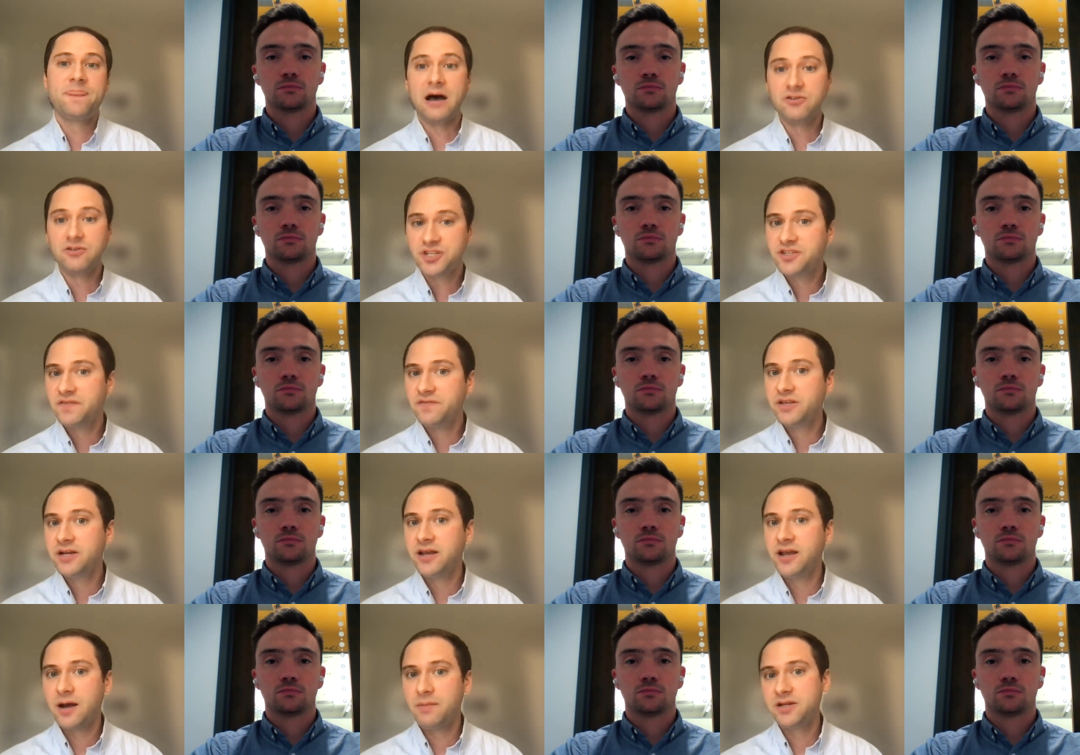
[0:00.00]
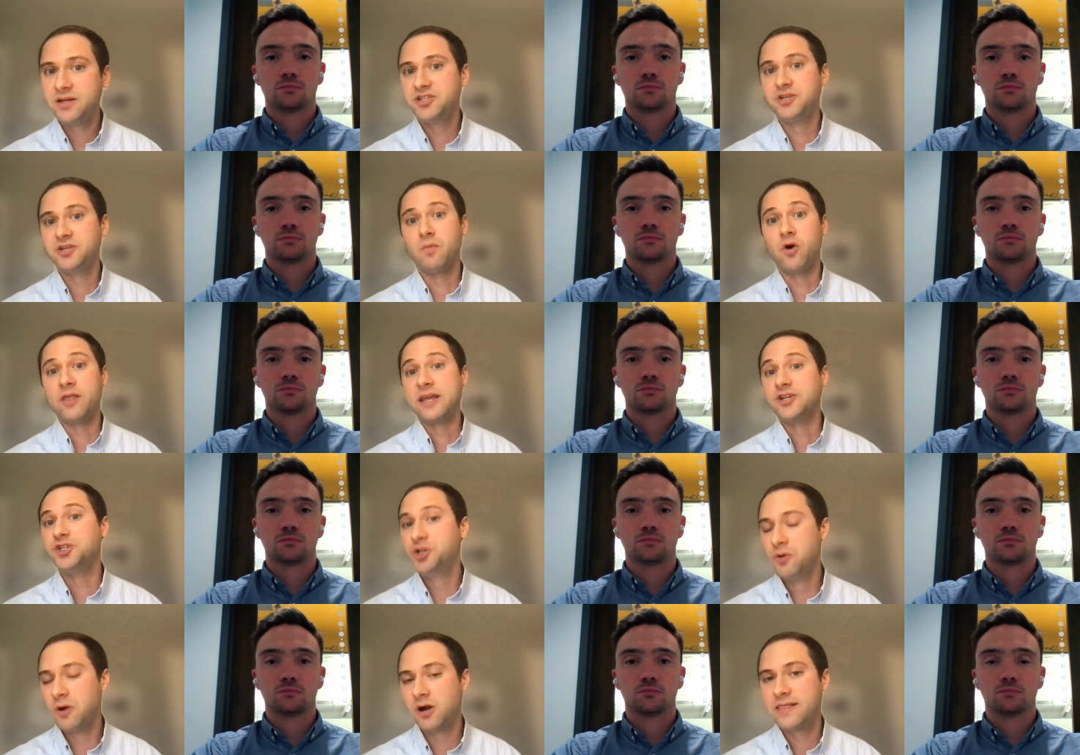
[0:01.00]
Speaker 1: Thousands of leading companies and more than
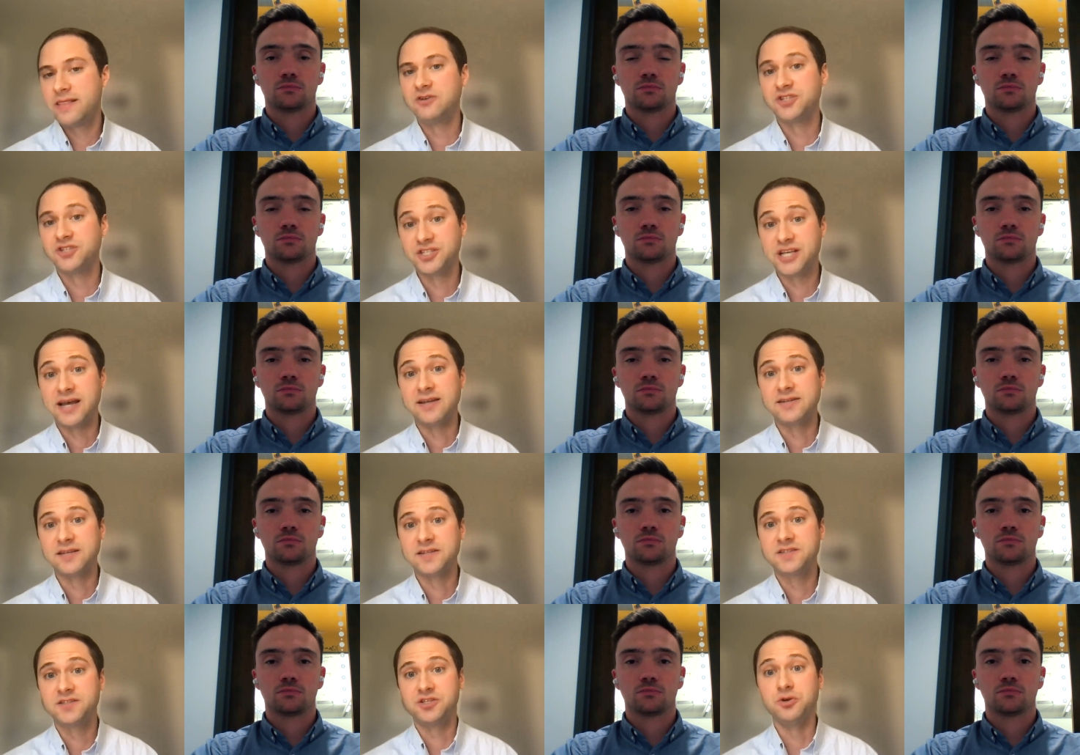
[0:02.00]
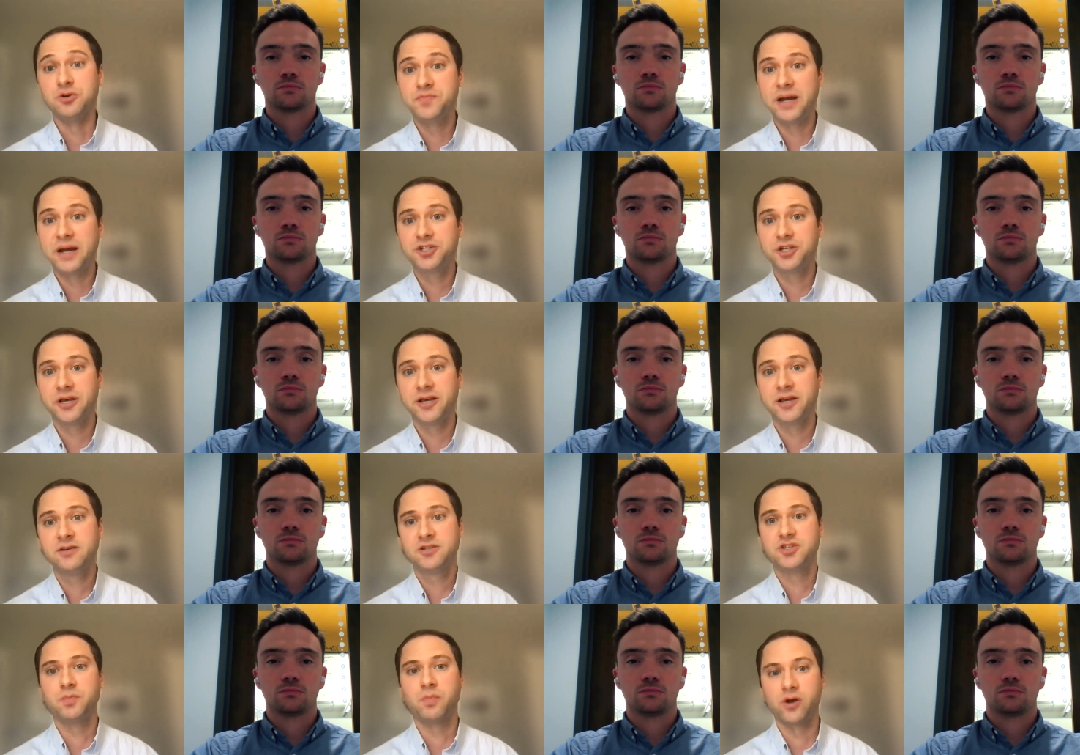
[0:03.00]
200,000 scientists use
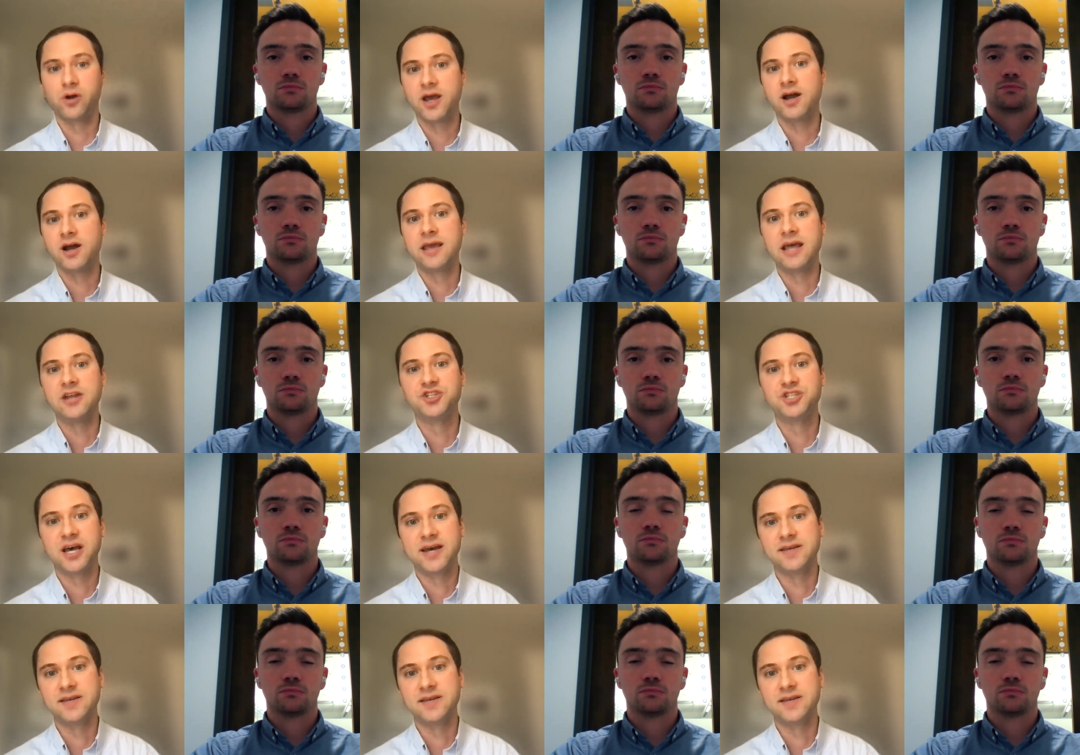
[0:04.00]
Benchling, supporting cutting edge